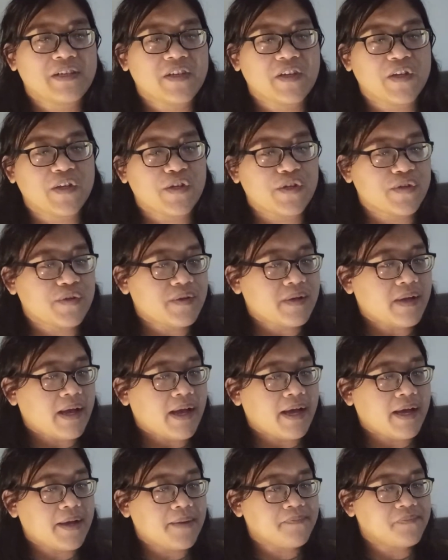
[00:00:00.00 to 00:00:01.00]
You know,
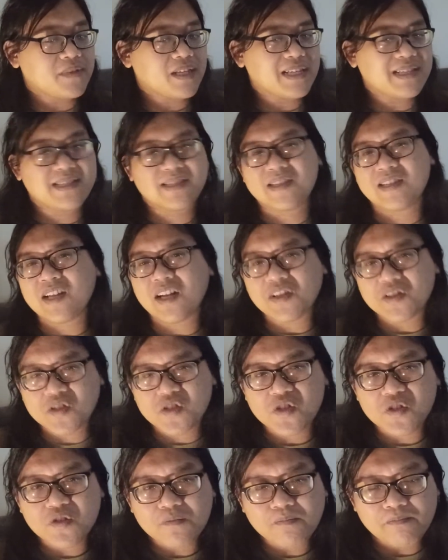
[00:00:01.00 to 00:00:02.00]
um, it's not
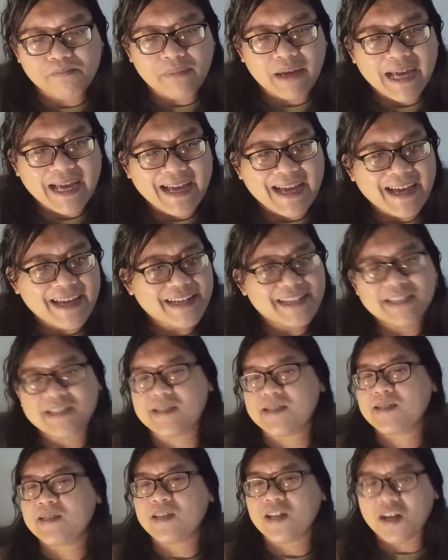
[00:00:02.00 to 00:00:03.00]
too bad,
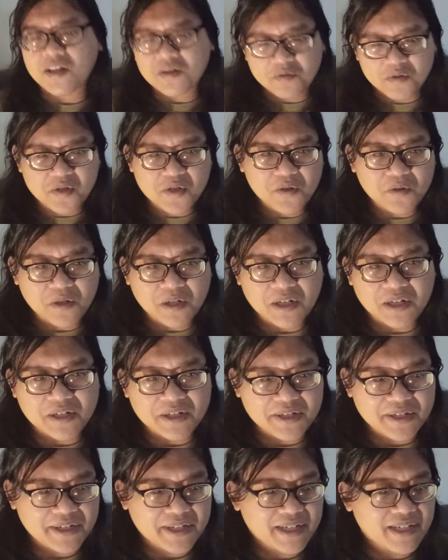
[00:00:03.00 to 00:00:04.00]
it's not too
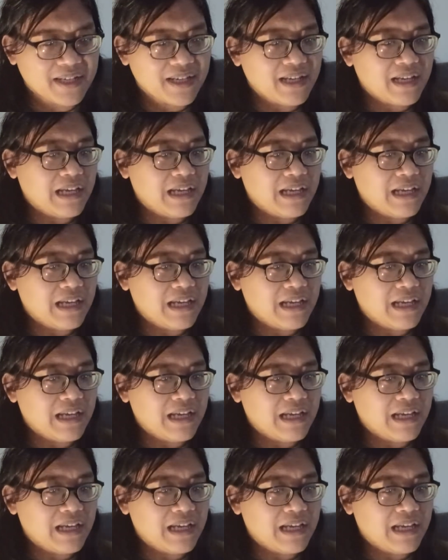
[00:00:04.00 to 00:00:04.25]
good,